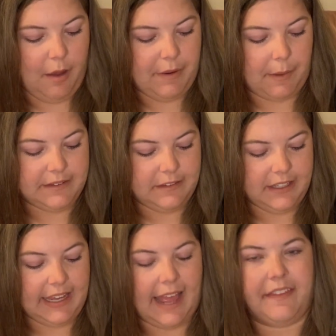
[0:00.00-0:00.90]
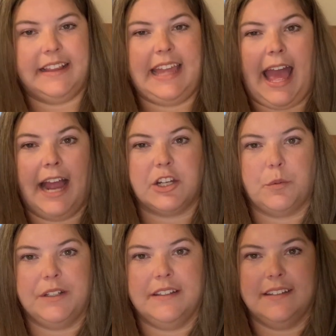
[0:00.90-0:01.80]
but I was looking at like the
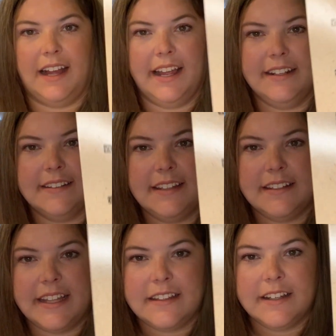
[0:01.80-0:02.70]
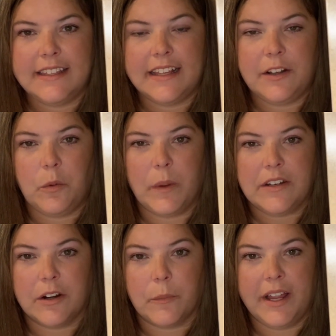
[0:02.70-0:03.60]
actual designs, like look at that little
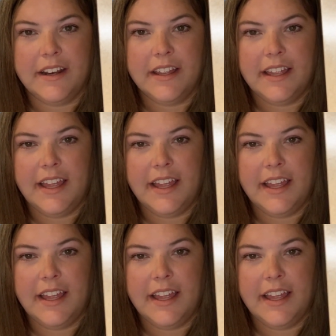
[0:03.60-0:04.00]
winter one.